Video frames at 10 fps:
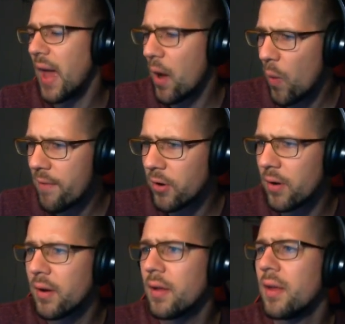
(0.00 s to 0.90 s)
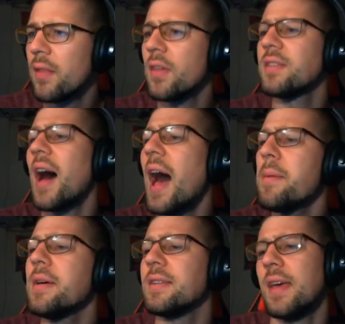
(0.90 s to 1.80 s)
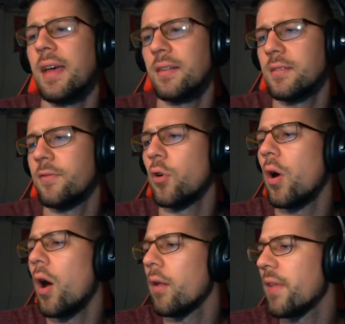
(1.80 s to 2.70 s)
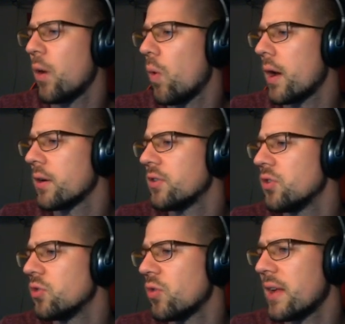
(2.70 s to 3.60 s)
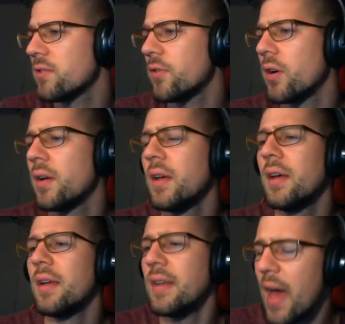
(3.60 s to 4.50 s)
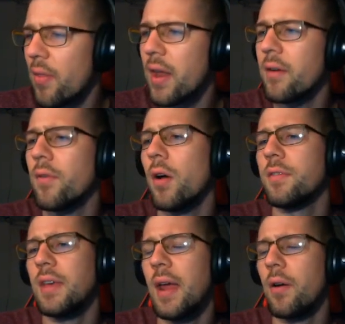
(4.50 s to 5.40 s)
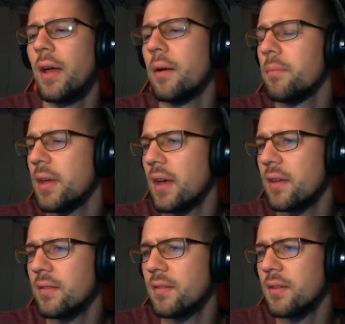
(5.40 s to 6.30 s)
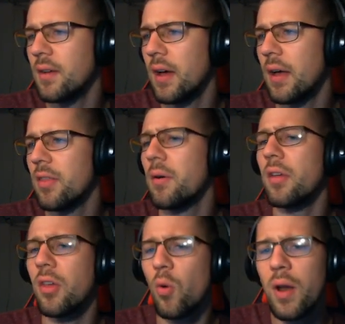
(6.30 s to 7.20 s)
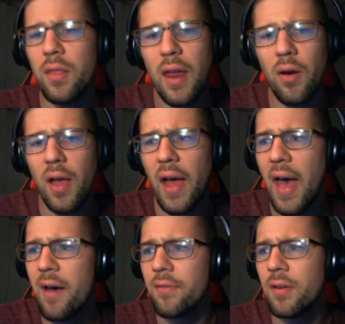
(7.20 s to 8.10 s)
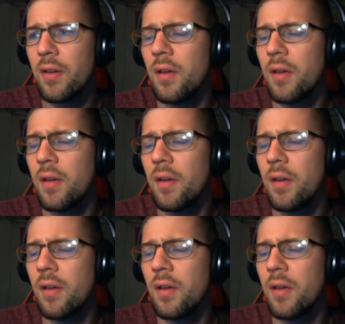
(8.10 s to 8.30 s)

However, the time it takes for all of that water to transfer, now that involves the area because uh, the, the, greater the area I have,